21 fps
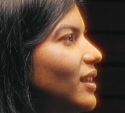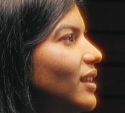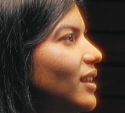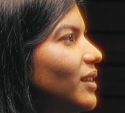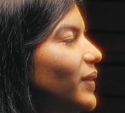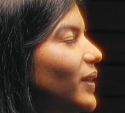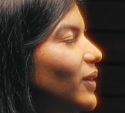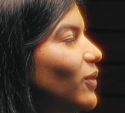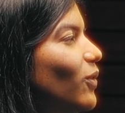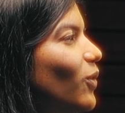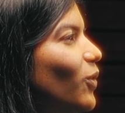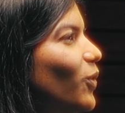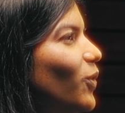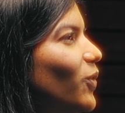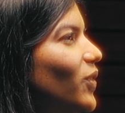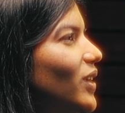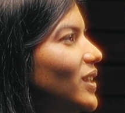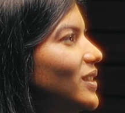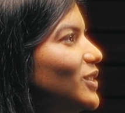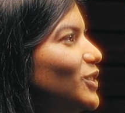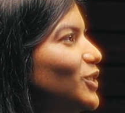I'm like, oh,
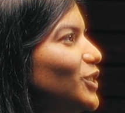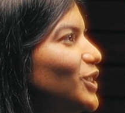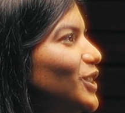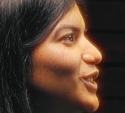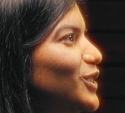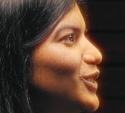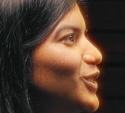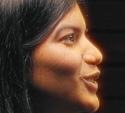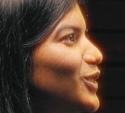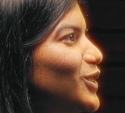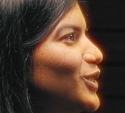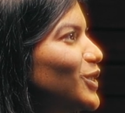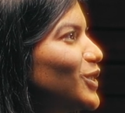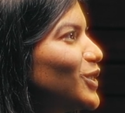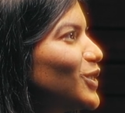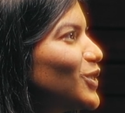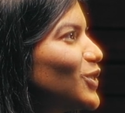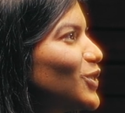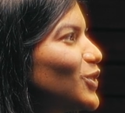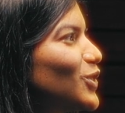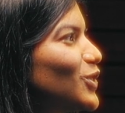it's
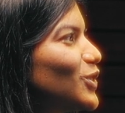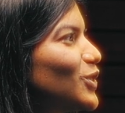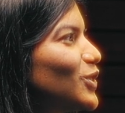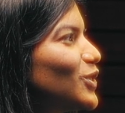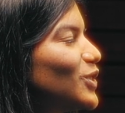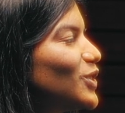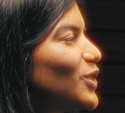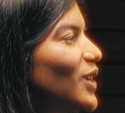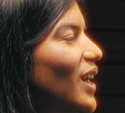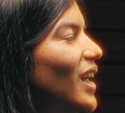Jesus.